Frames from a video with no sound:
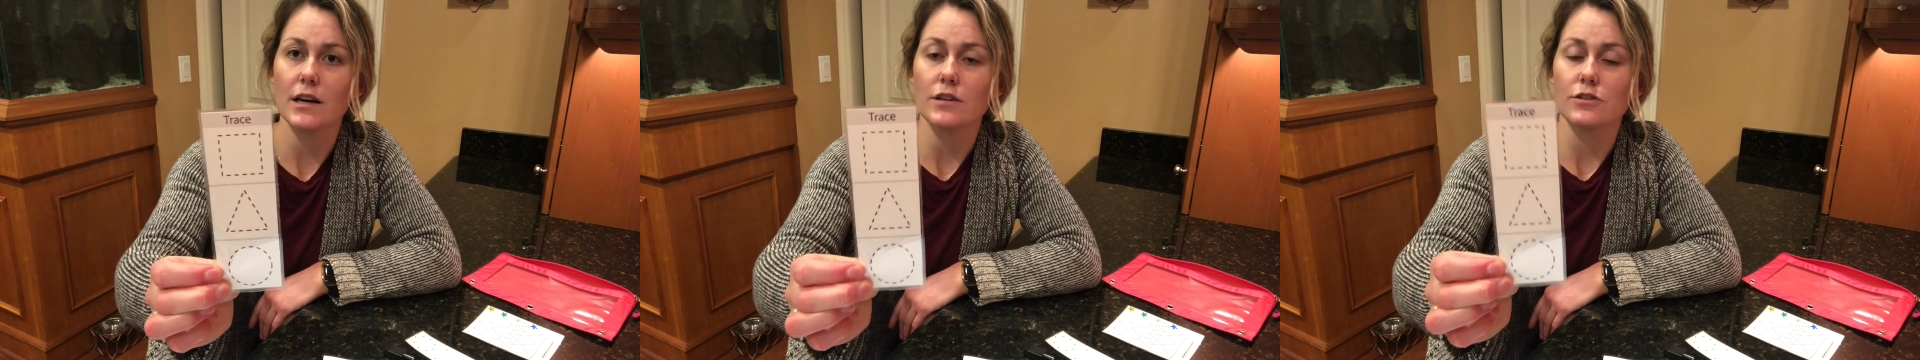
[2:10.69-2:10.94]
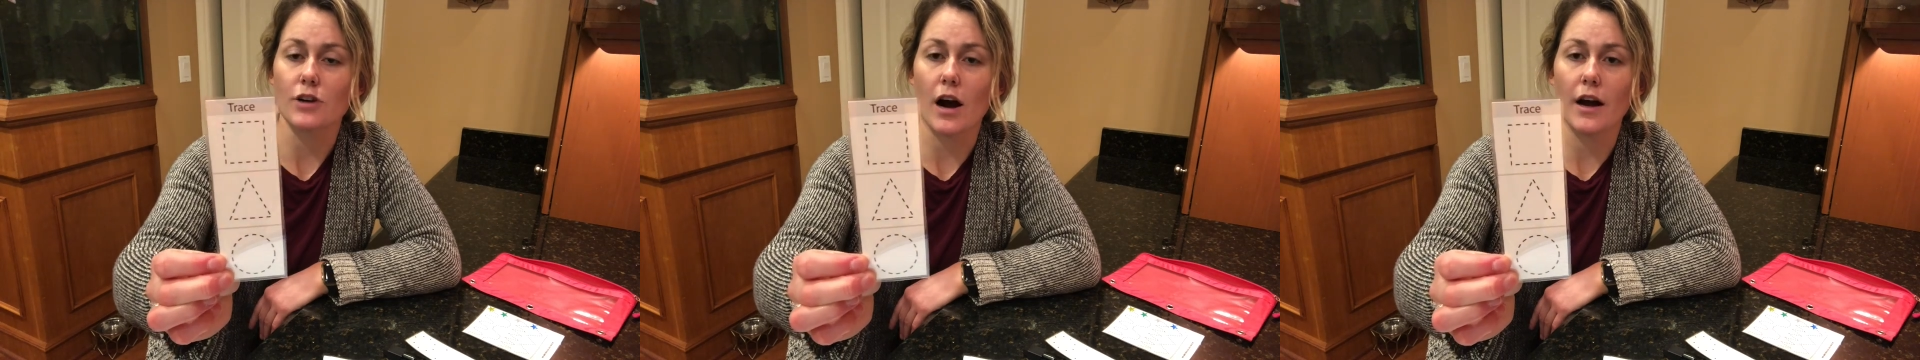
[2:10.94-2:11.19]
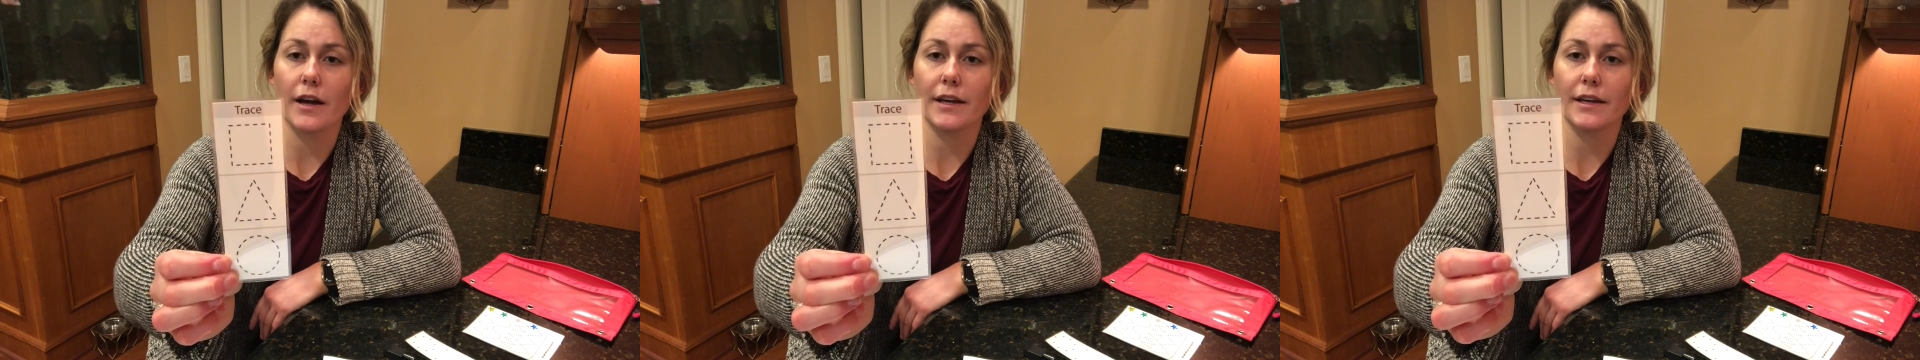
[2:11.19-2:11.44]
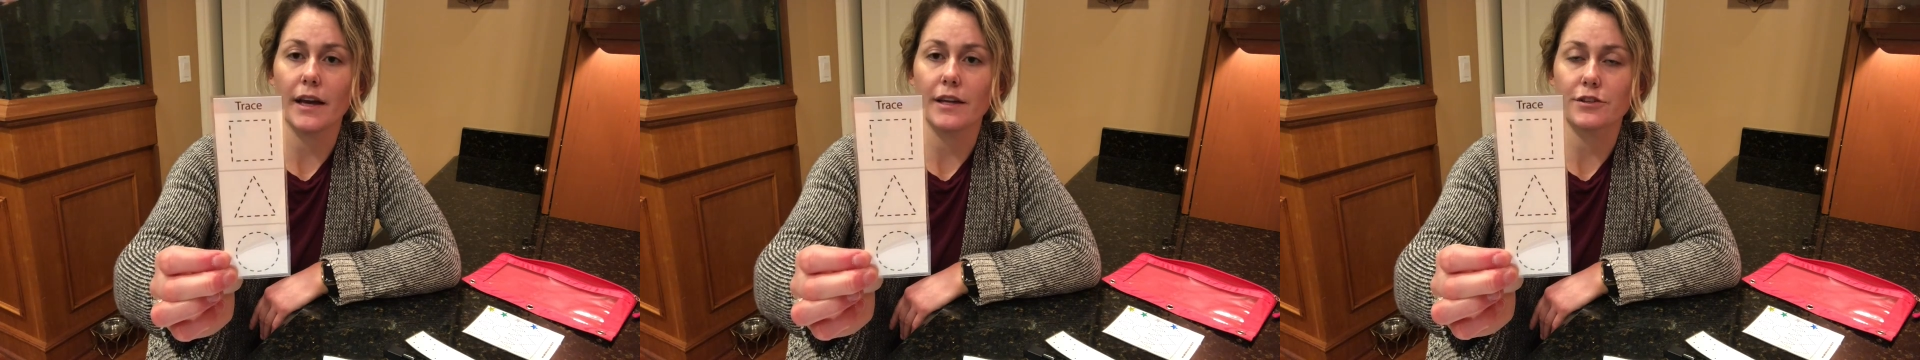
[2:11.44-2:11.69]
drawing
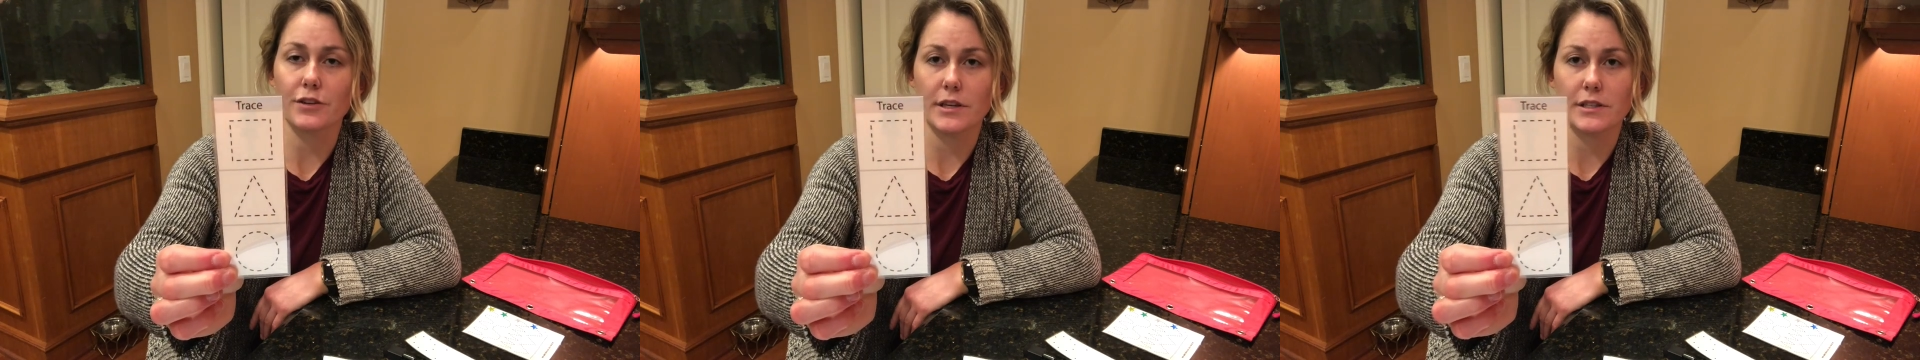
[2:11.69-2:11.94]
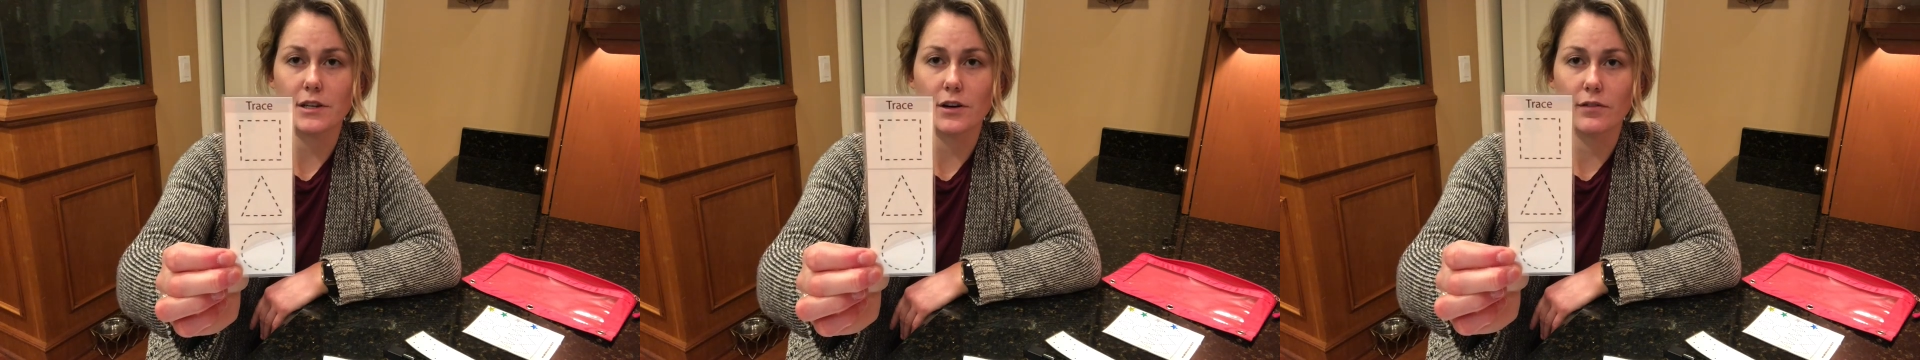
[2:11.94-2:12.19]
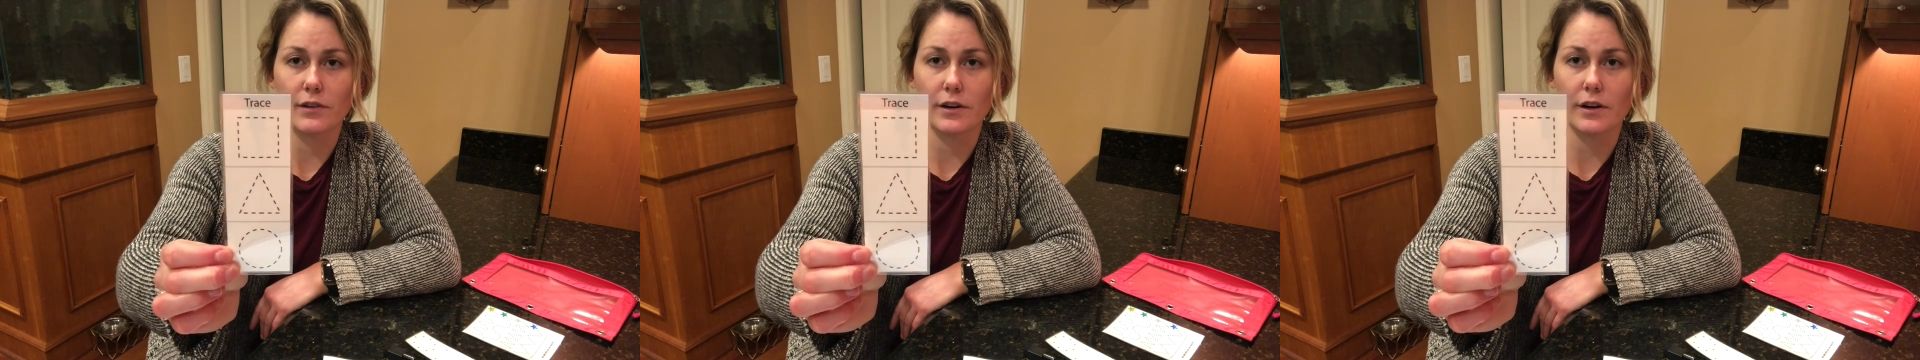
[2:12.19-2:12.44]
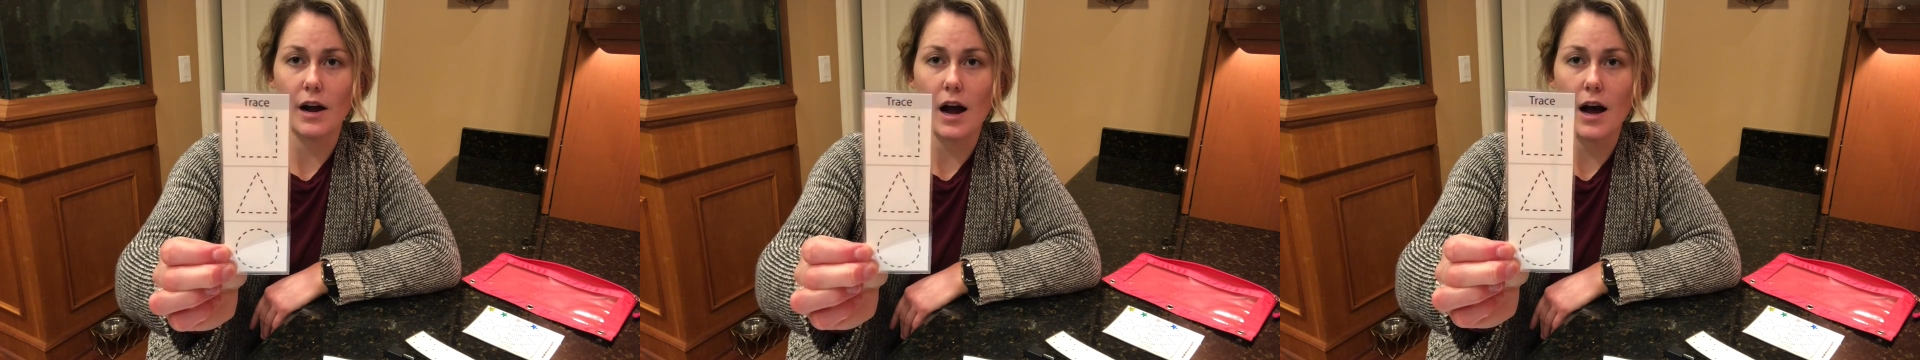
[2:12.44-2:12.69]
and tracing
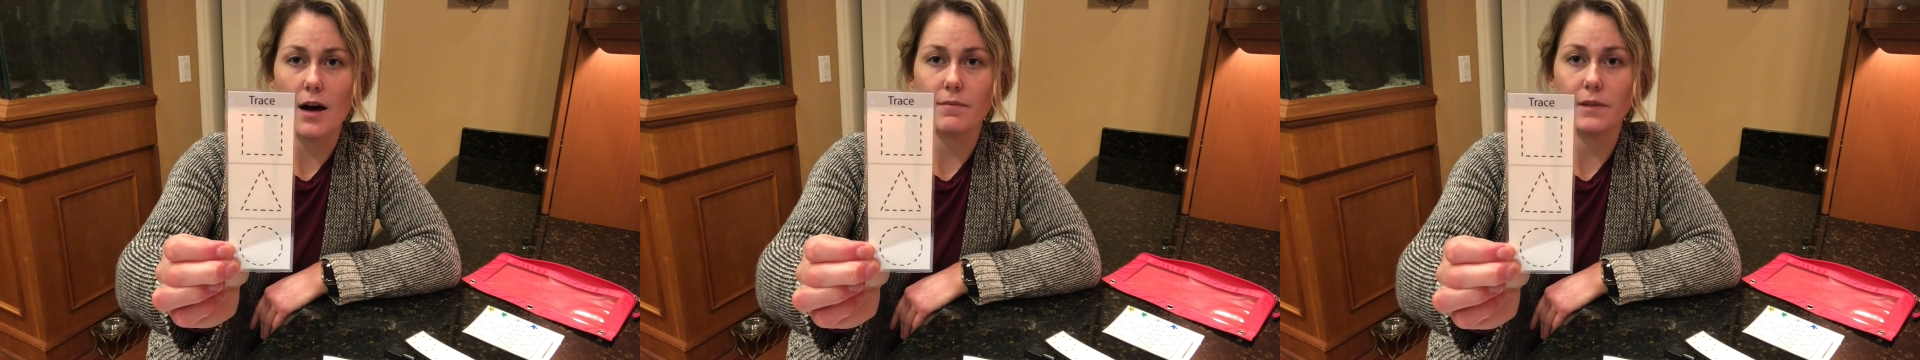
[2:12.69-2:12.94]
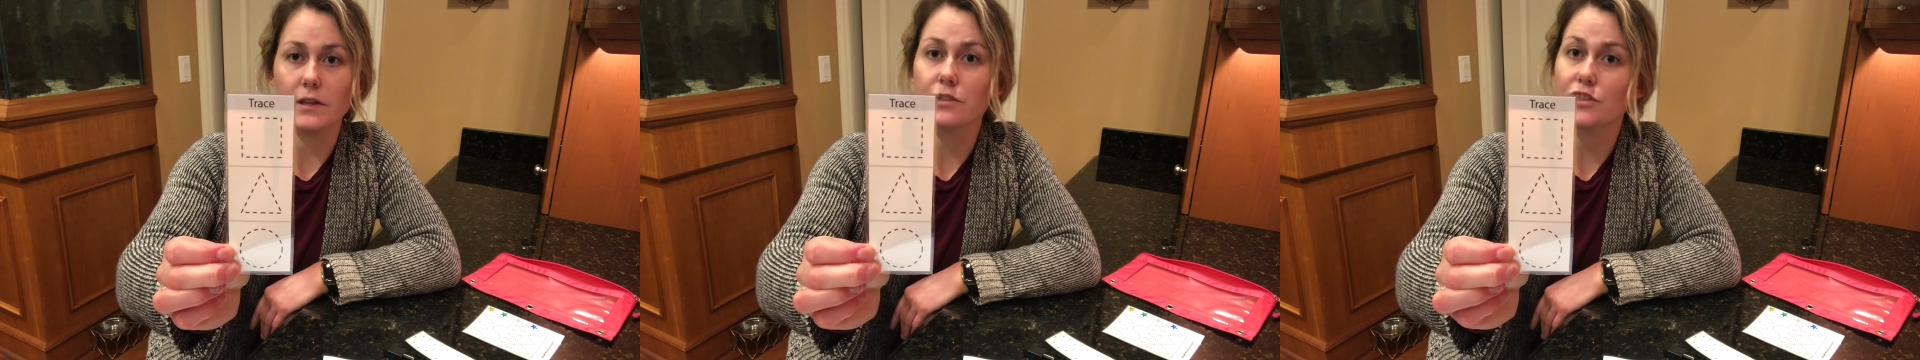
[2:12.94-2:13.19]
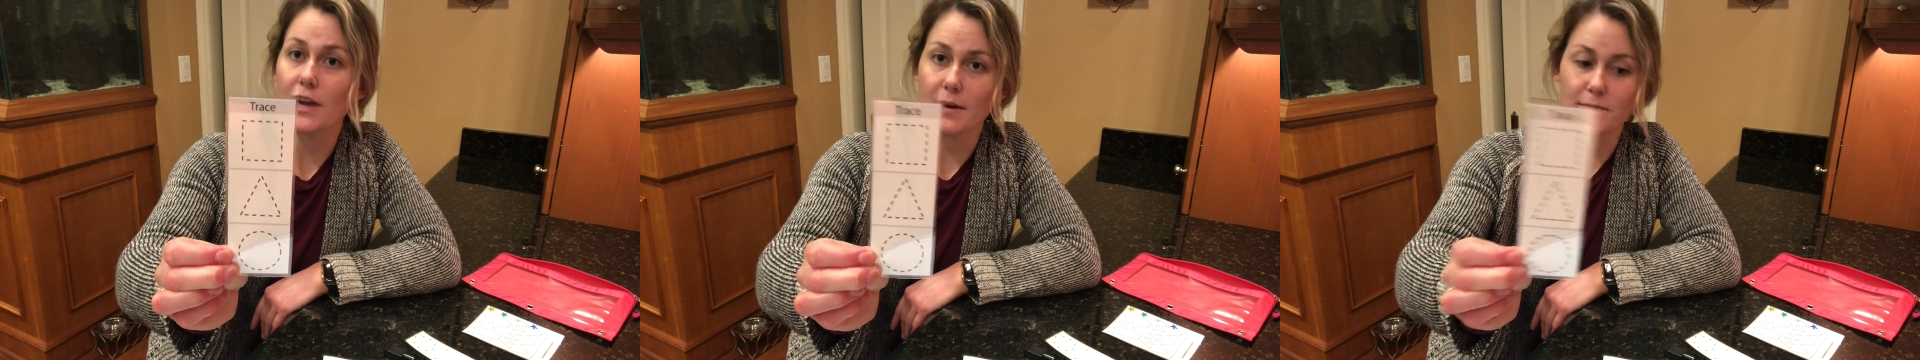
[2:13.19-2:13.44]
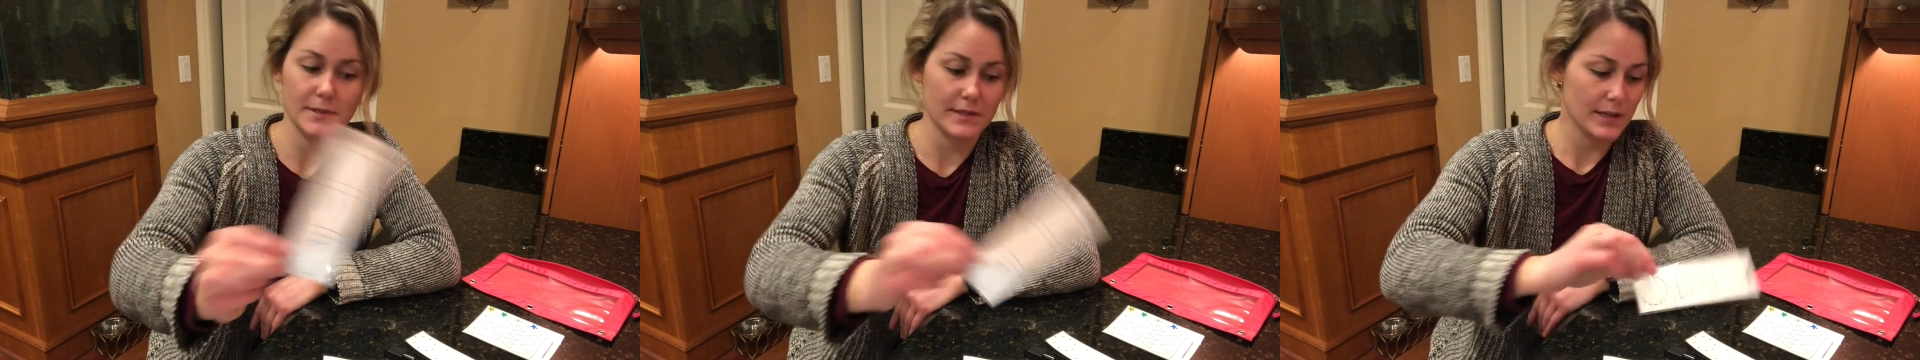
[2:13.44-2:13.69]
over these
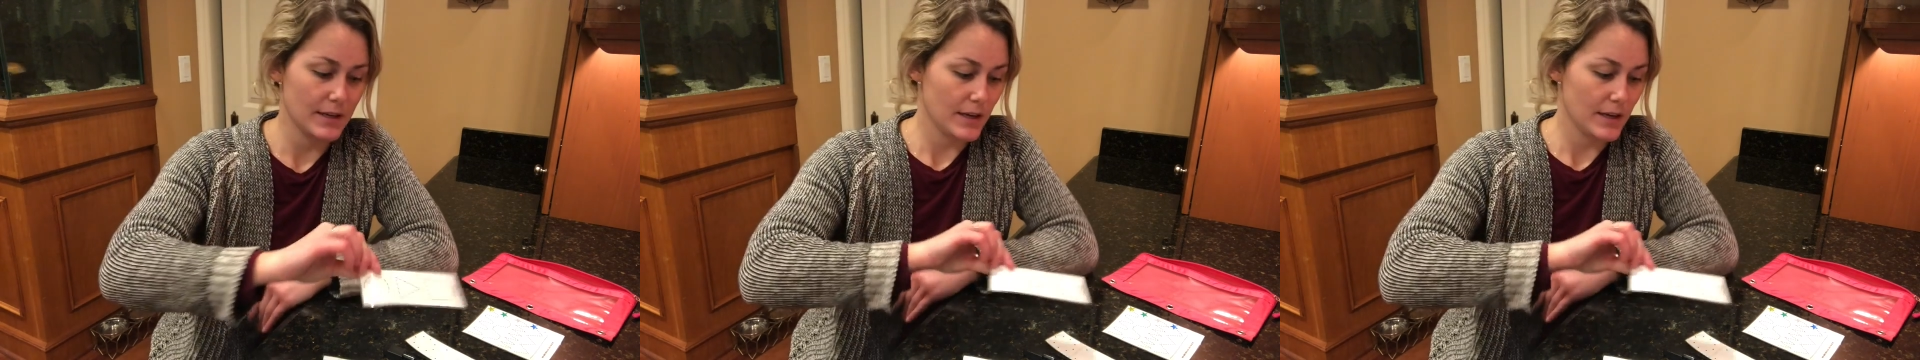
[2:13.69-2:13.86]
shapes.